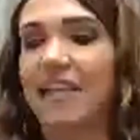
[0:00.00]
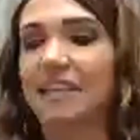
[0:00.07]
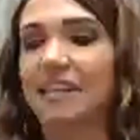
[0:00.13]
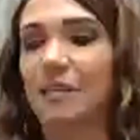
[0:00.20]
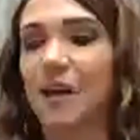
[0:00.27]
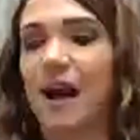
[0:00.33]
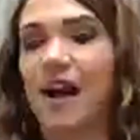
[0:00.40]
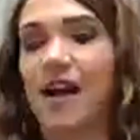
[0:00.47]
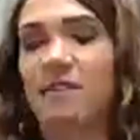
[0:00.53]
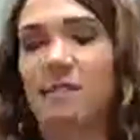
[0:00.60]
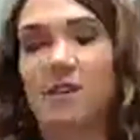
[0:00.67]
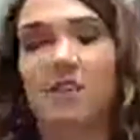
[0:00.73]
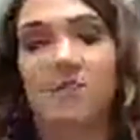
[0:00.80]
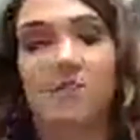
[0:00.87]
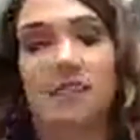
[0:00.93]
And so I
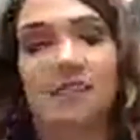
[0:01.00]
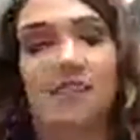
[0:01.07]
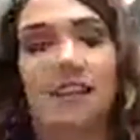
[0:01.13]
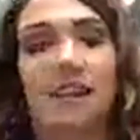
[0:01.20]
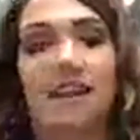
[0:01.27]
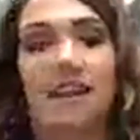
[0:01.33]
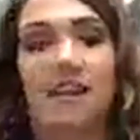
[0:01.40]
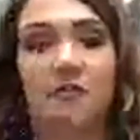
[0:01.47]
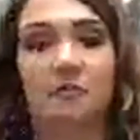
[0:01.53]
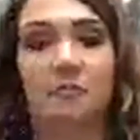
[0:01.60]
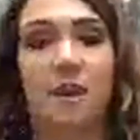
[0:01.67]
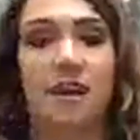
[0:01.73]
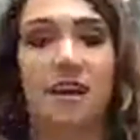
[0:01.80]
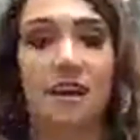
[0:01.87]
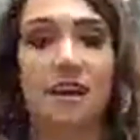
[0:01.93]
made the mistake
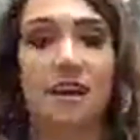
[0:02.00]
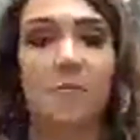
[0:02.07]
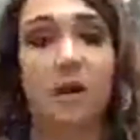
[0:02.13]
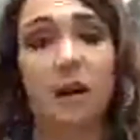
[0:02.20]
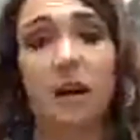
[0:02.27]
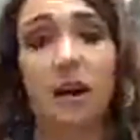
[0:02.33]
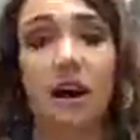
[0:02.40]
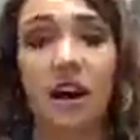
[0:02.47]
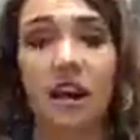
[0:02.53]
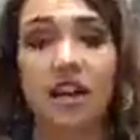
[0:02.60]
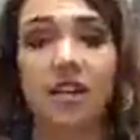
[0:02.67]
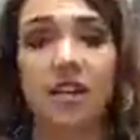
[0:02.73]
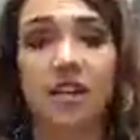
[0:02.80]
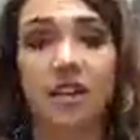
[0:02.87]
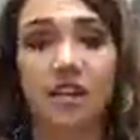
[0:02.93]
of bringing him
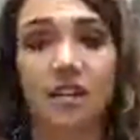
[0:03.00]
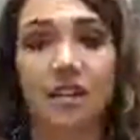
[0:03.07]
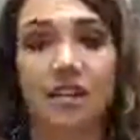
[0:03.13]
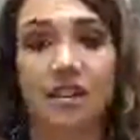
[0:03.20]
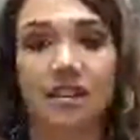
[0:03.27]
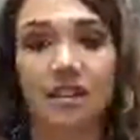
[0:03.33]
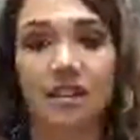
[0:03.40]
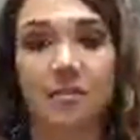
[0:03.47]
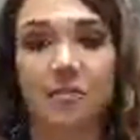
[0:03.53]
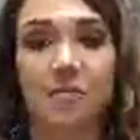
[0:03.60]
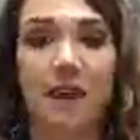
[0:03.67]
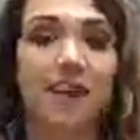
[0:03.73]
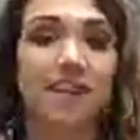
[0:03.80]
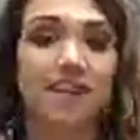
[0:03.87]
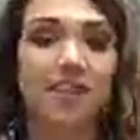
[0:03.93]
on
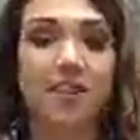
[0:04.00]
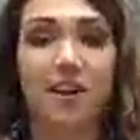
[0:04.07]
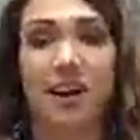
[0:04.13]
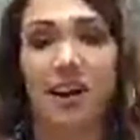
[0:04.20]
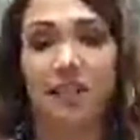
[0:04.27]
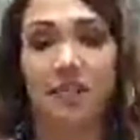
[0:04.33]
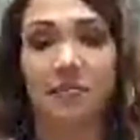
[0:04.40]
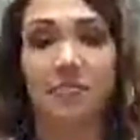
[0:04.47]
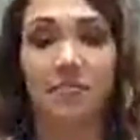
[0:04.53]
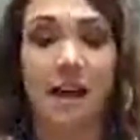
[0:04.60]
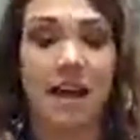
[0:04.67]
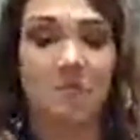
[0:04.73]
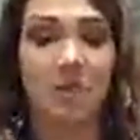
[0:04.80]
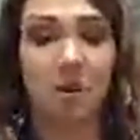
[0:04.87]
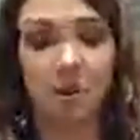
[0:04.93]
based on
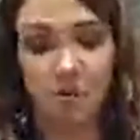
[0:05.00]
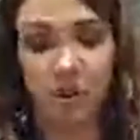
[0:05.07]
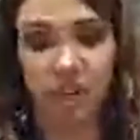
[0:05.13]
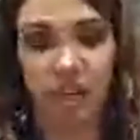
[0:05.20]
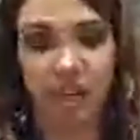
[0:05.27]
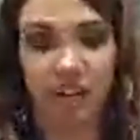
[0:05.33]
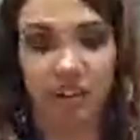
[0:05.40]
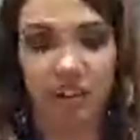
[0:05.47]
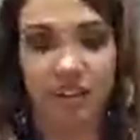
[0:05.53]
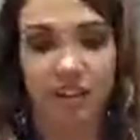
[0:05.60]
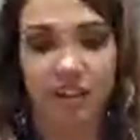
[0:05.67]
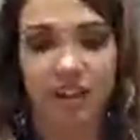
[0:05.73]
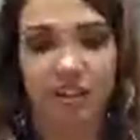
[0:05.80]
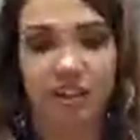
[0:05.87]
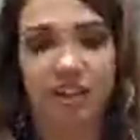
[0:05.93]
my emotion,
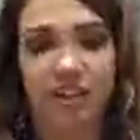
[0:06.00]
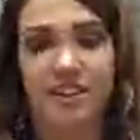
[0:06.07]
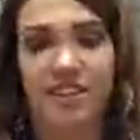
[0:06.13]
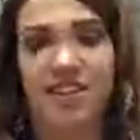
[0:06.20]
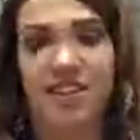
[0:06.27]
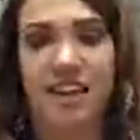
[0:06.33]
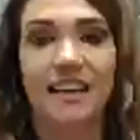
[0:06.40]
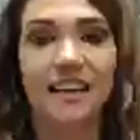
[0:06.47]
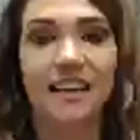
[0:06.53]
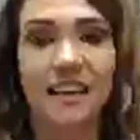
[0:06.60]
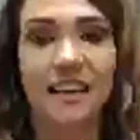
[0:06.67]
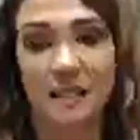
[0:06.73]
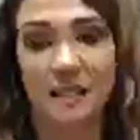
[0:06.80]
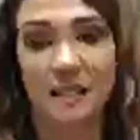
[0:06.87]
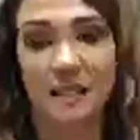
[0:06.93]

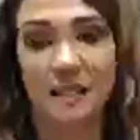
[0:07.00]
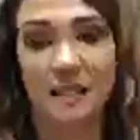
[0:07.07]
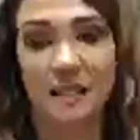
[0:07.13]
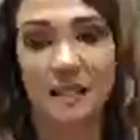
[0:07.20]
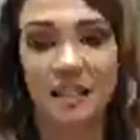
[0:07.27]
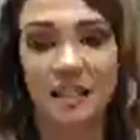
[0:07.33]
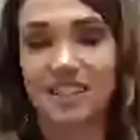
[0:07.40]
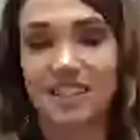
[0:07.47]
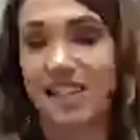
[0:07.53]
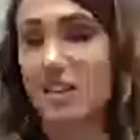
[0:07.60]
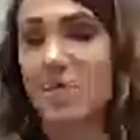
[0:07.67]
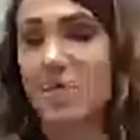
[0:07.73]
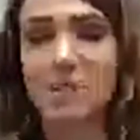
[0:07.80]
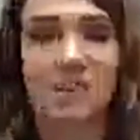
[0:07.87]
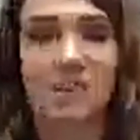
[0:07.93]
setting expectations that
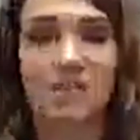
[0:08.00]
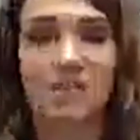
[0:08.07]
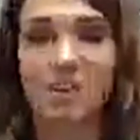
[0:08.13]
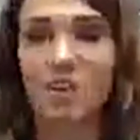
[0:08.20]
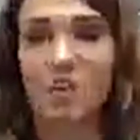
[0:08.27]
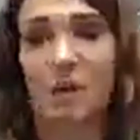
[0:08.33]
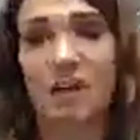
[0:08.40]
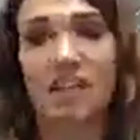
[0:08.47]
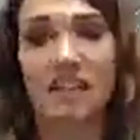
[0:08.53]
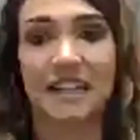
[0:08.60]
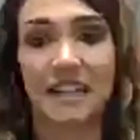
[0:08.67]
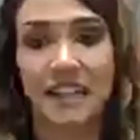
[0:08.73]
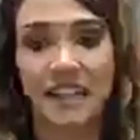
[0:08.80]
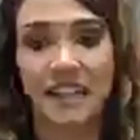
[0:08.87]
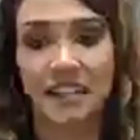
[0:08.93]
he was never going to
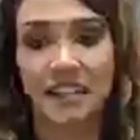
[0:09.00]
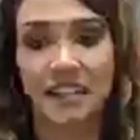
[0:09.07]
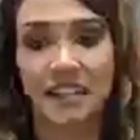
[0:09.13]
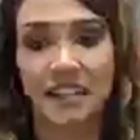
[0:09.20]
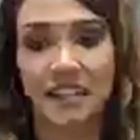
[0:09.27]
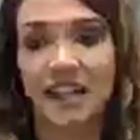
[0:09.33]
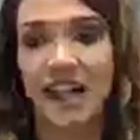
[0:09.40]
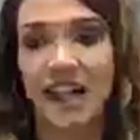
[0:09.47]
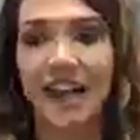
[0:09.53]
hit.